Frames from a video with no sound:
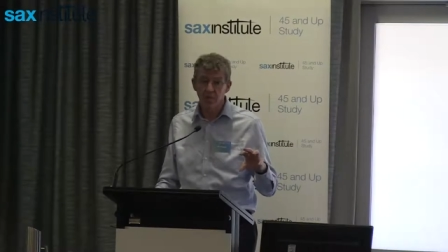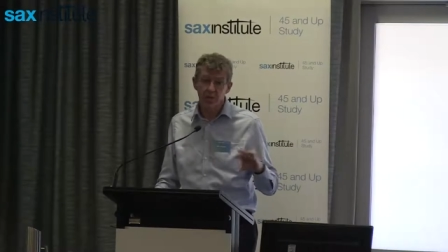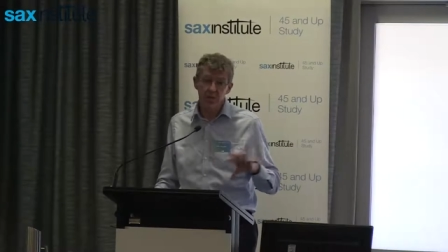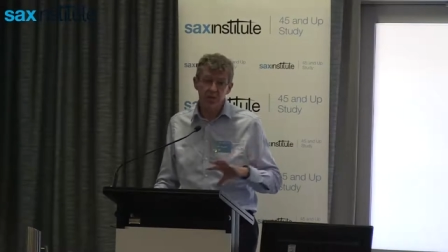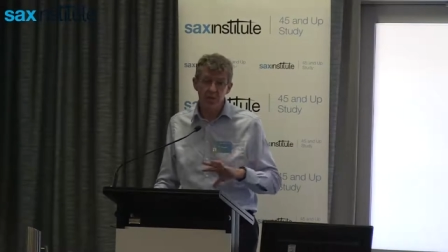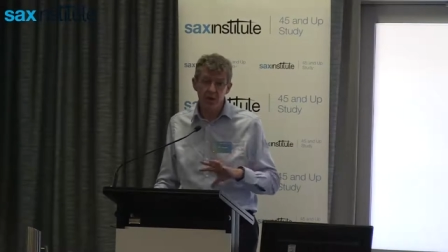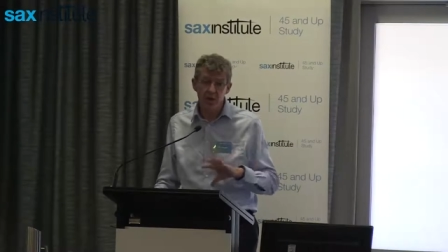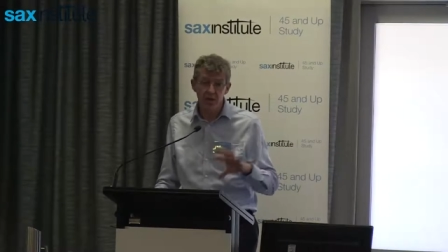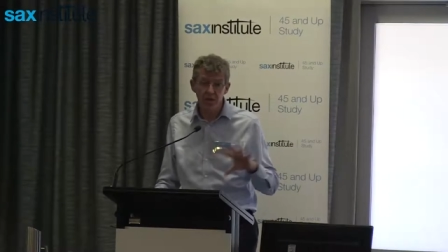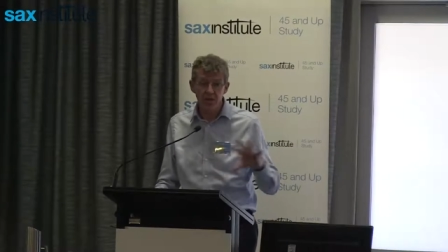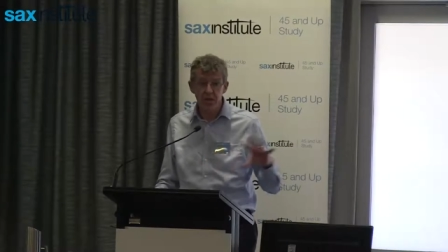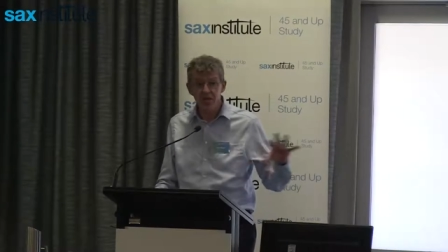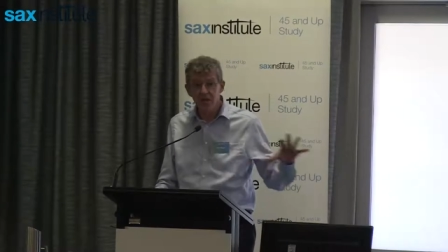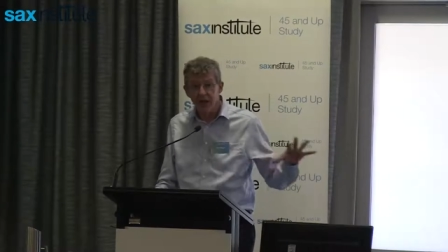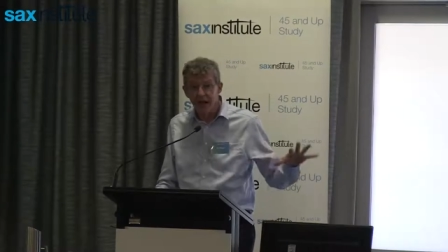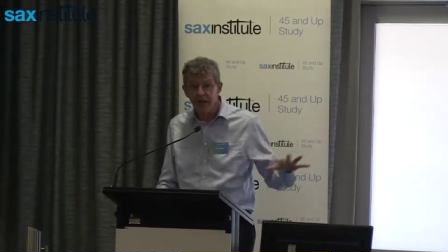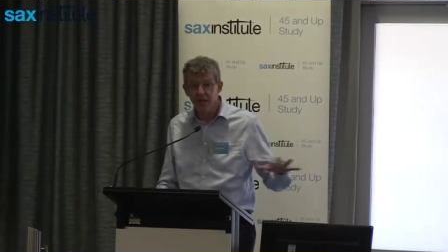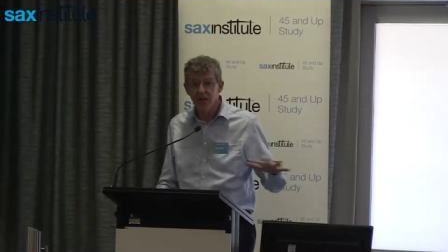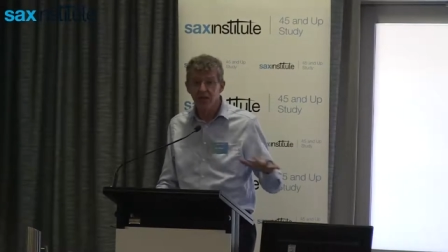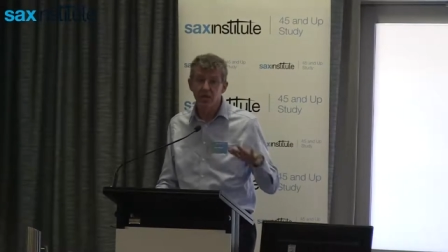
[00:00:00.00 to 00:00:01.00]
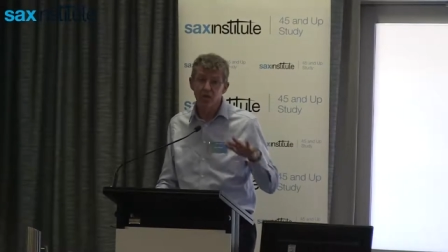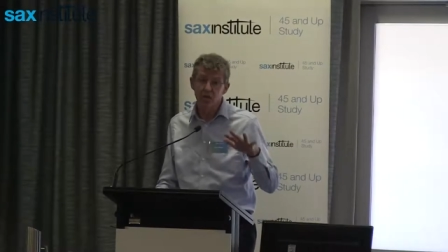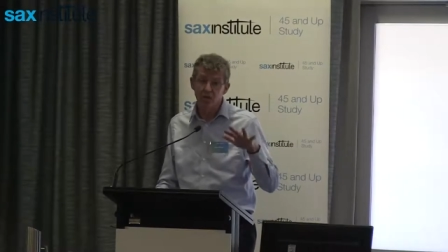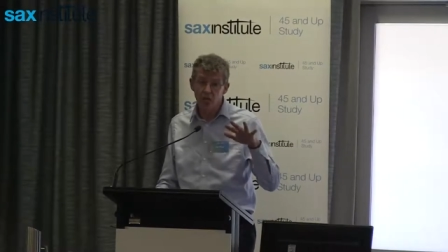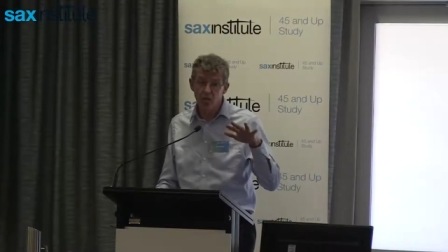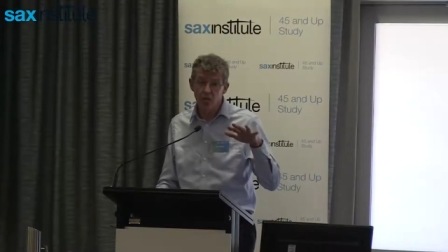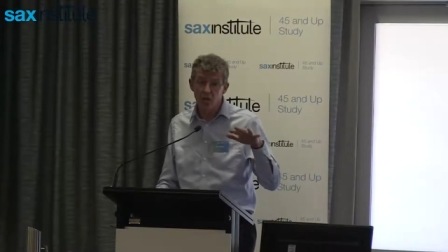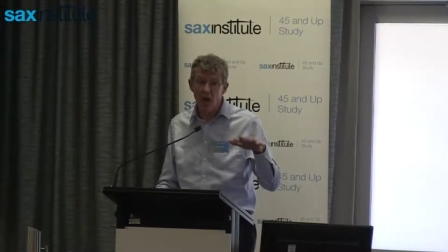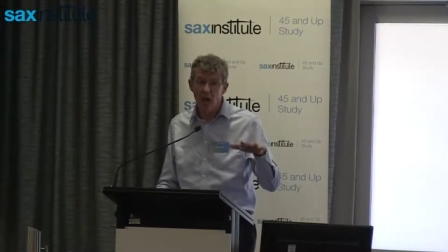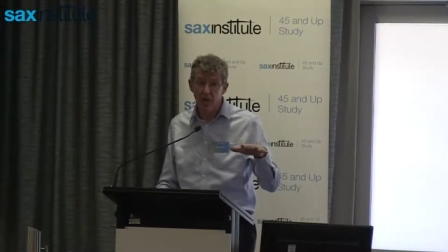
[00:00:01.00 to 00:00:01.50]
with the virus, the vaccines
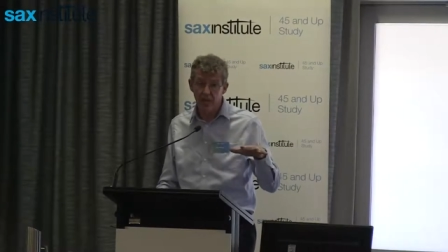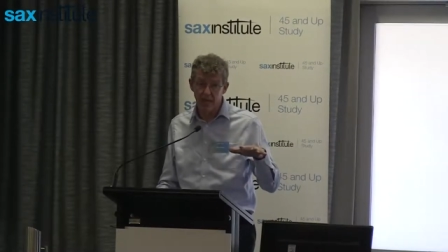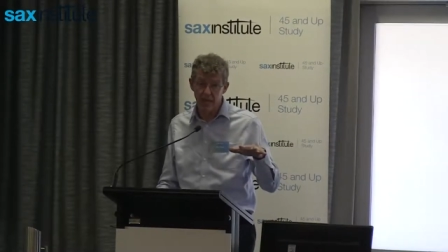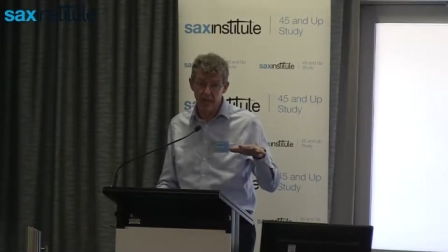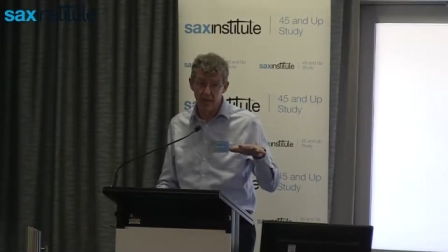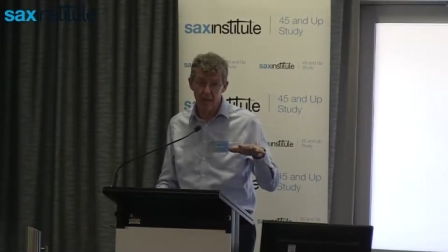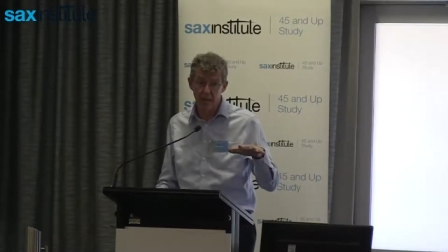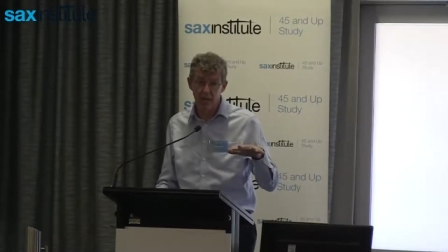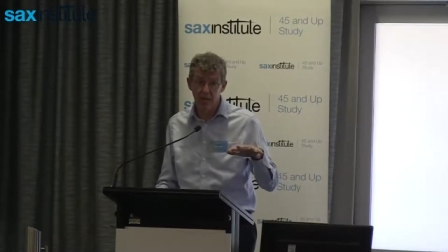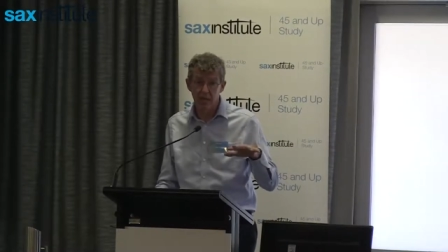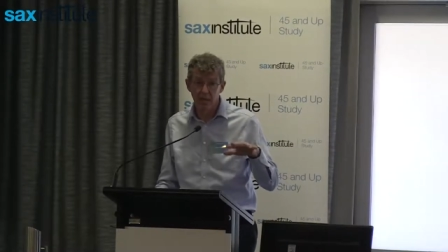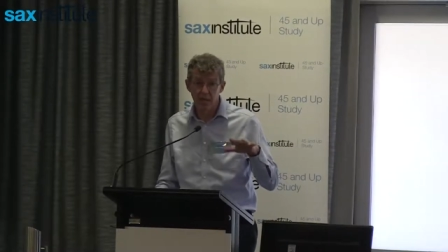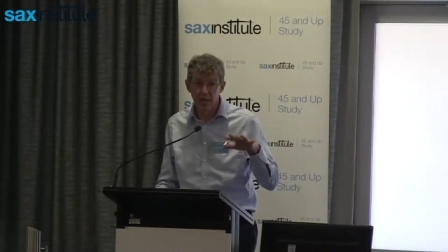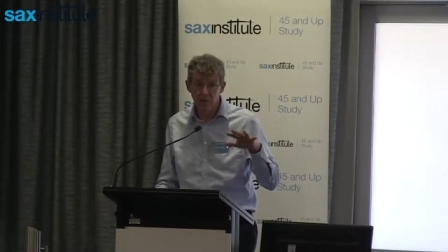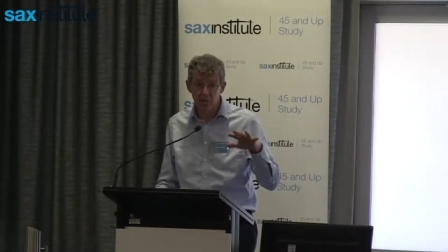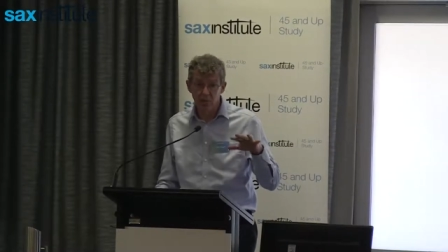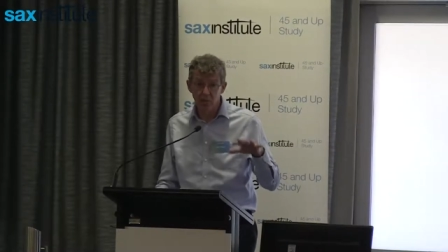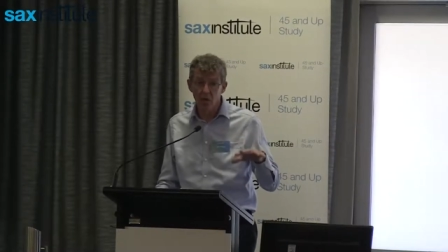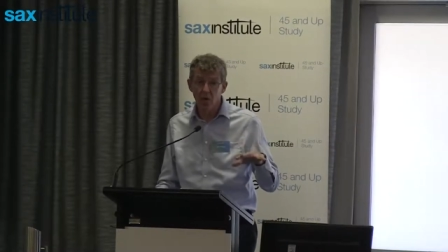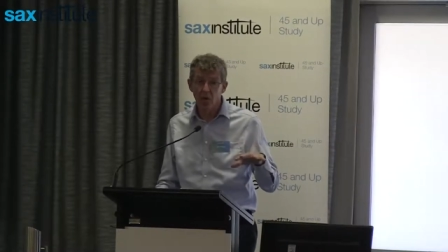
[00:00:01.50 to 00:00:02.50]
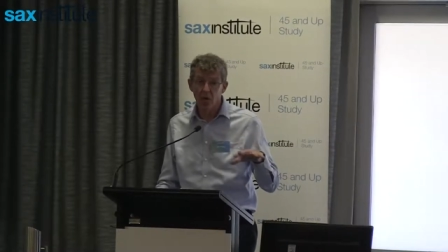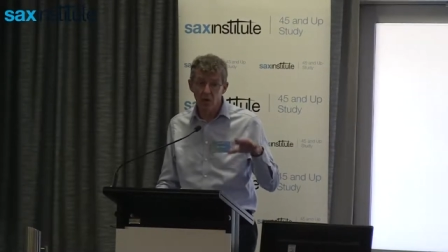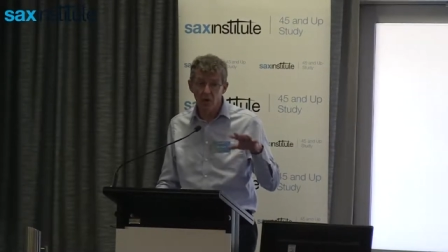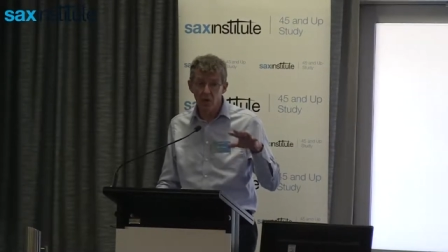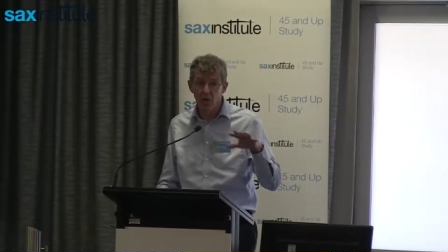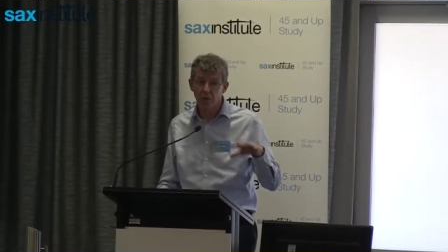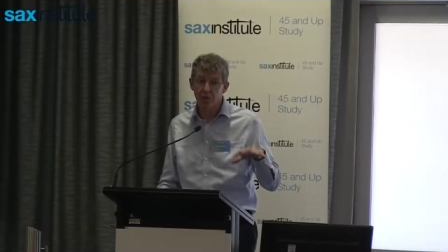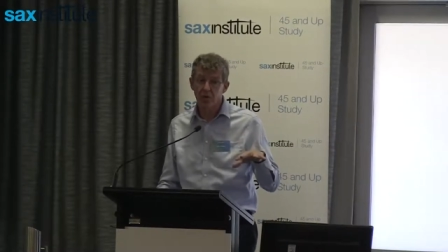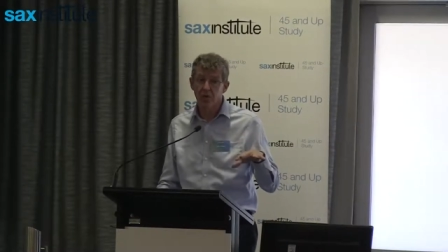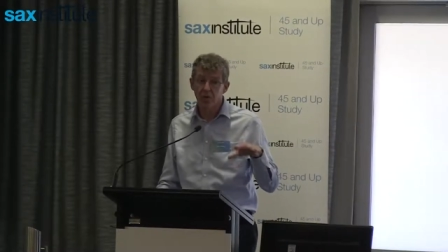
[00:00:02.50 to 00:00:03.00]
do nothing. They do not
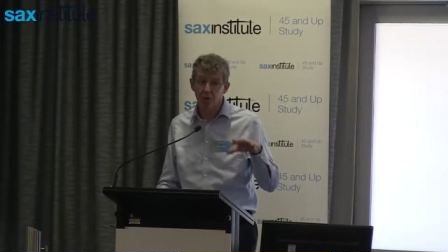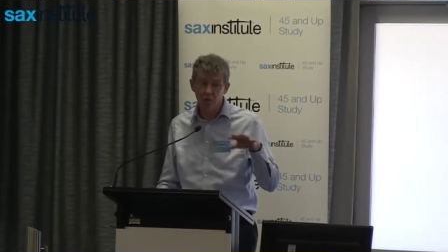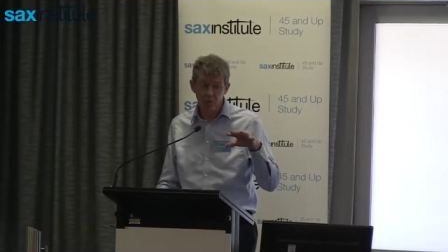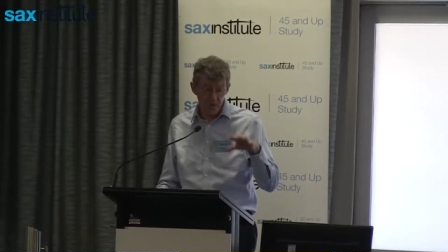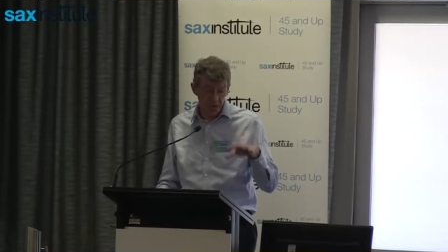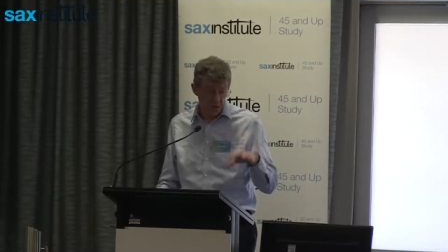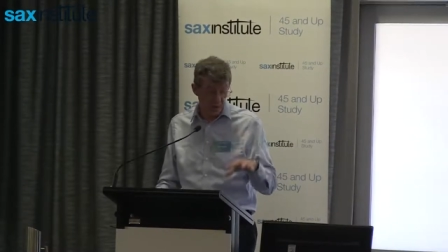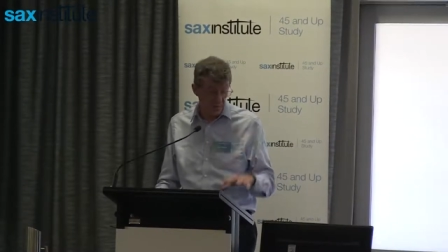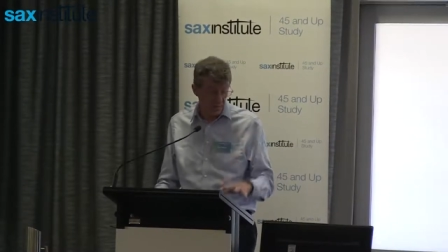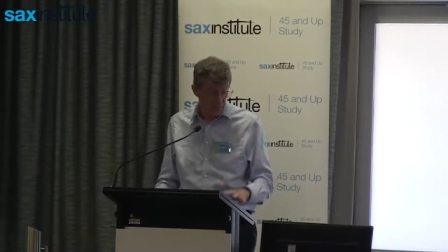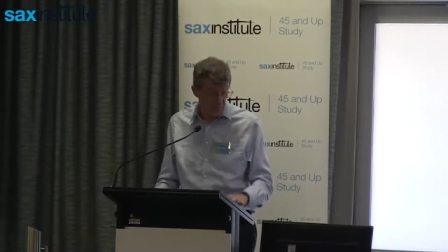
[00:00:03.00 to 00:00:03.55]
alter your risk of